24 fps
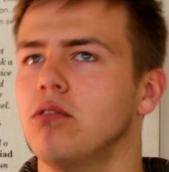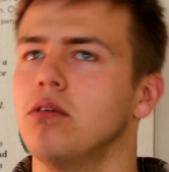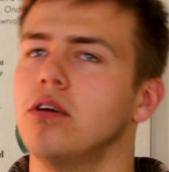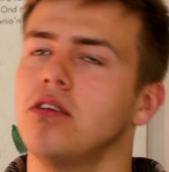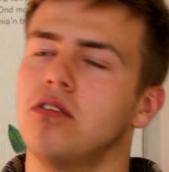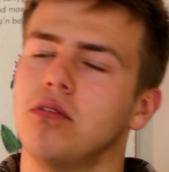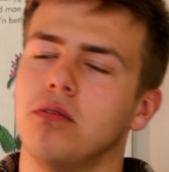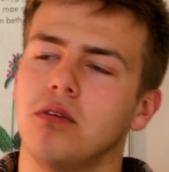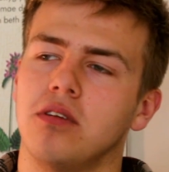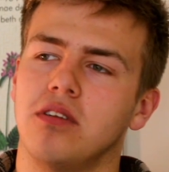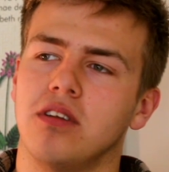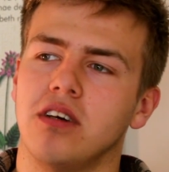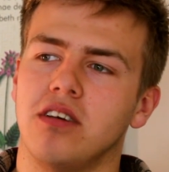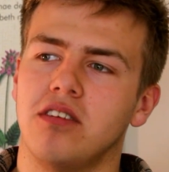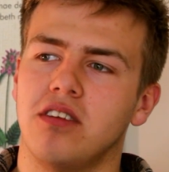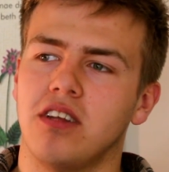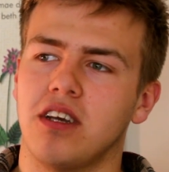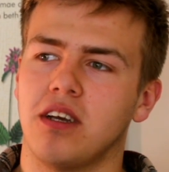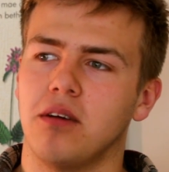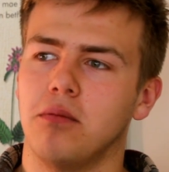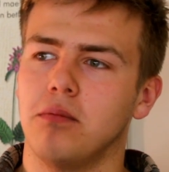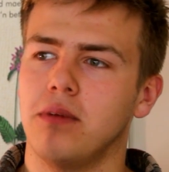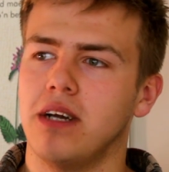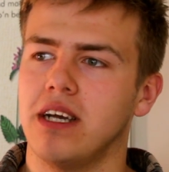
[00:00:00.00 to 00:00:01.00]
always nice
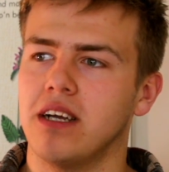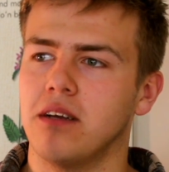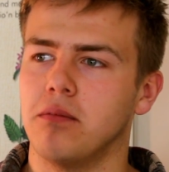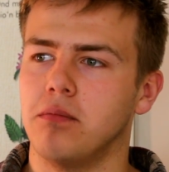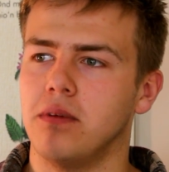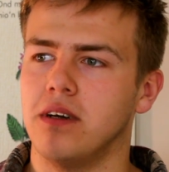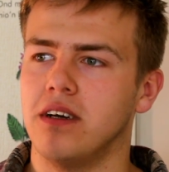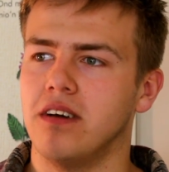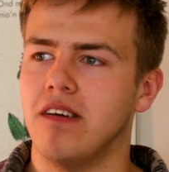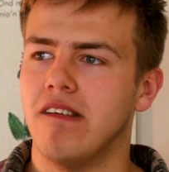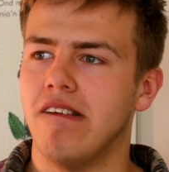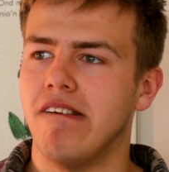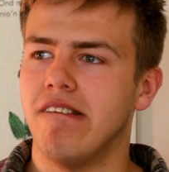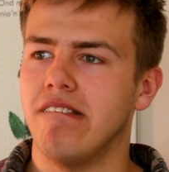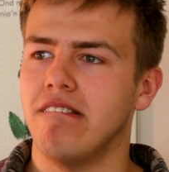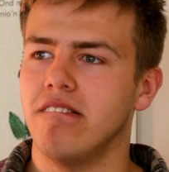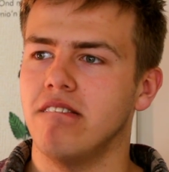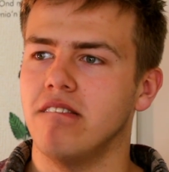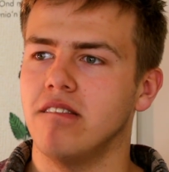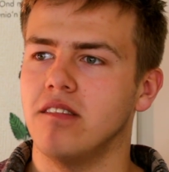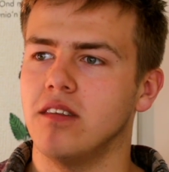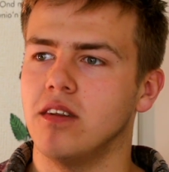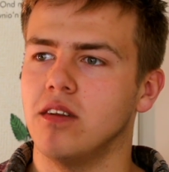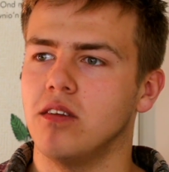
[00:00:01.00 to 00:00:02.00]
to come back, but
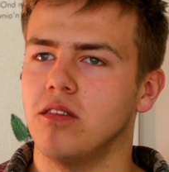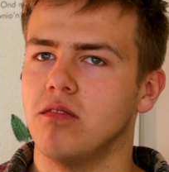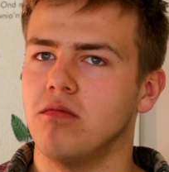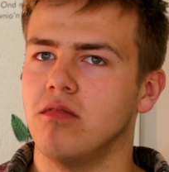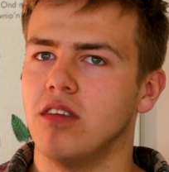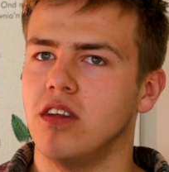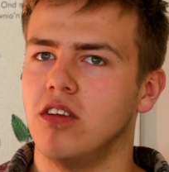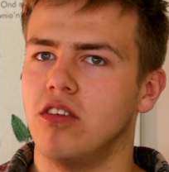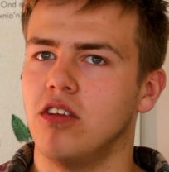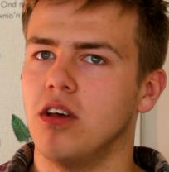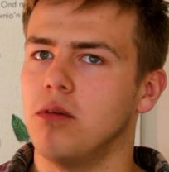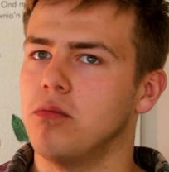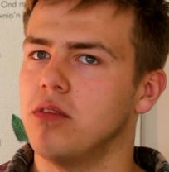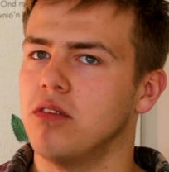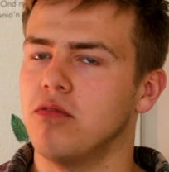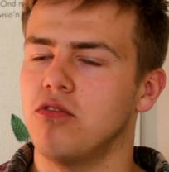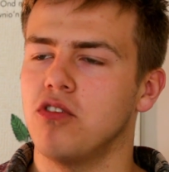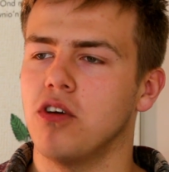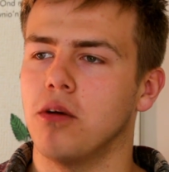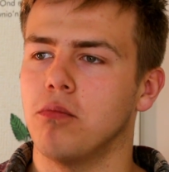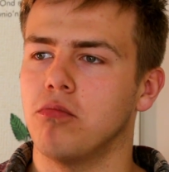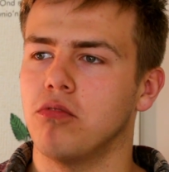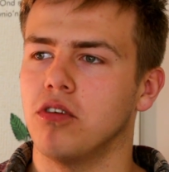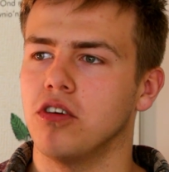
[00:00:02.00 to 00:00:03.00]
in terms of
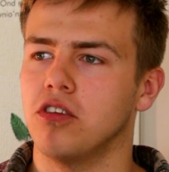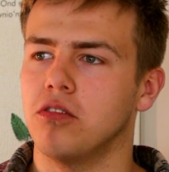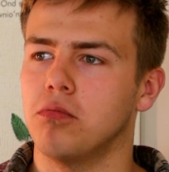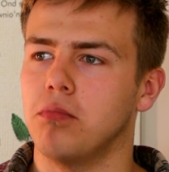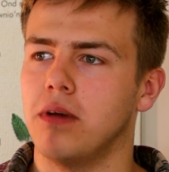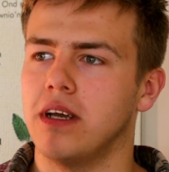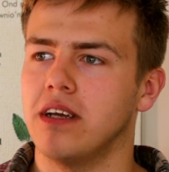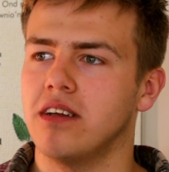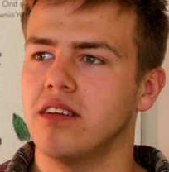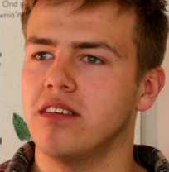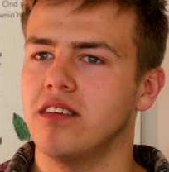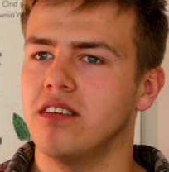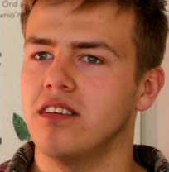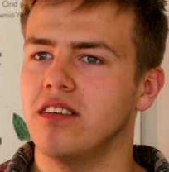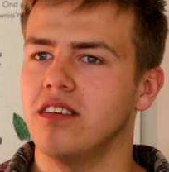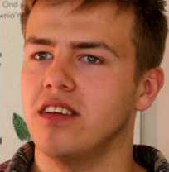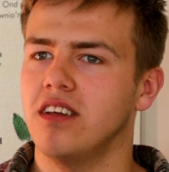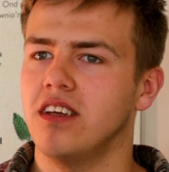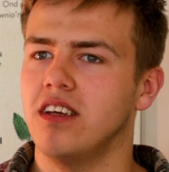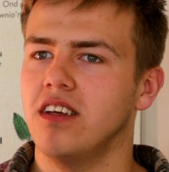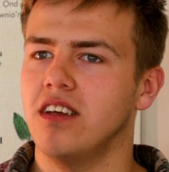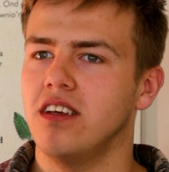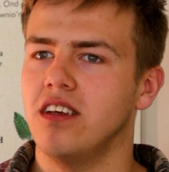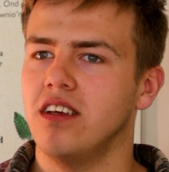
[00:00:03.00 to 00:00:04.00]
job prospects,
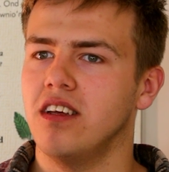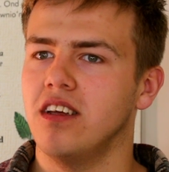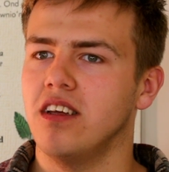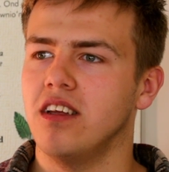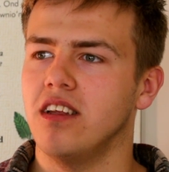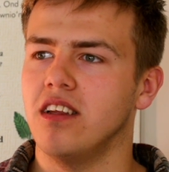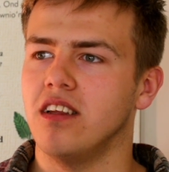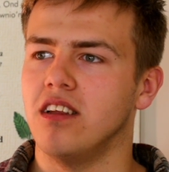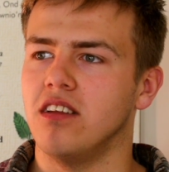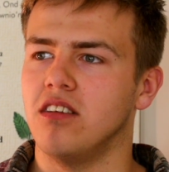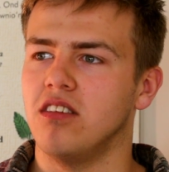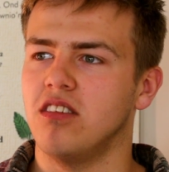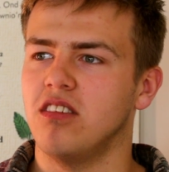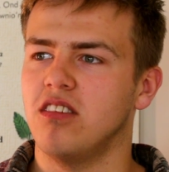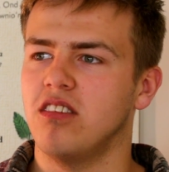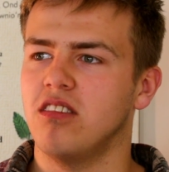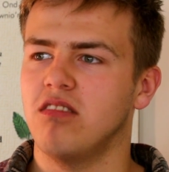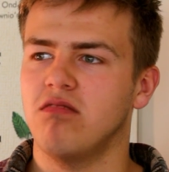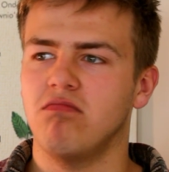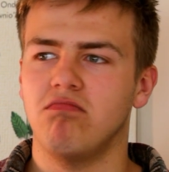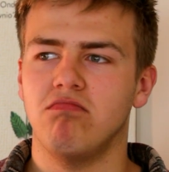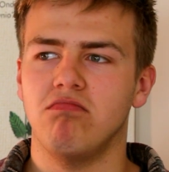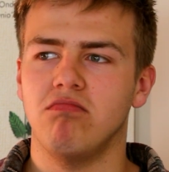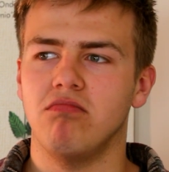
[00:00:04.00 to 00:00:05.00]

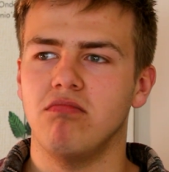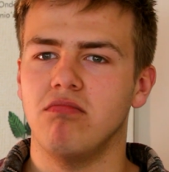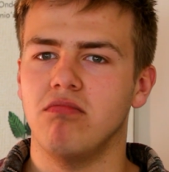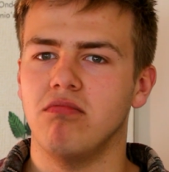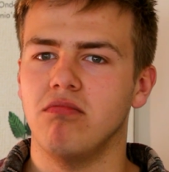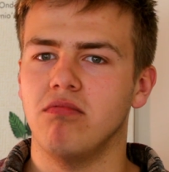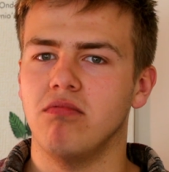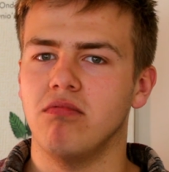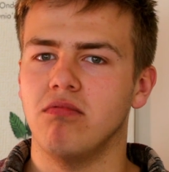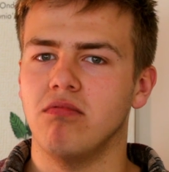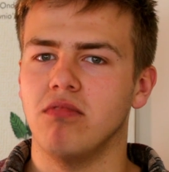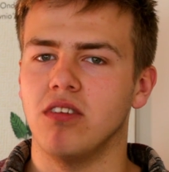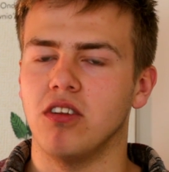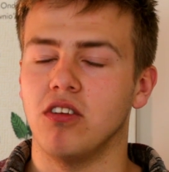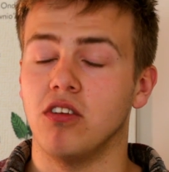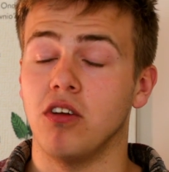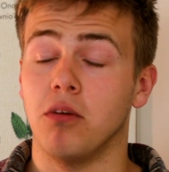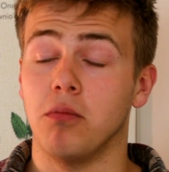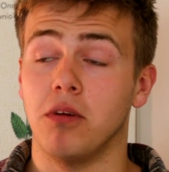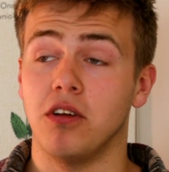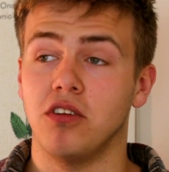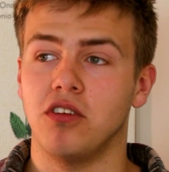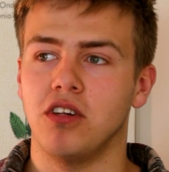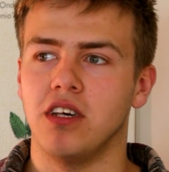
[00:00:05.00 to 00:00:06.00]
there's
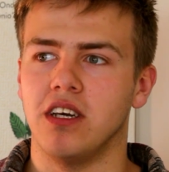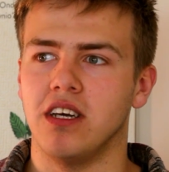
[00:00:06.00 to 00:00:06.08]
not much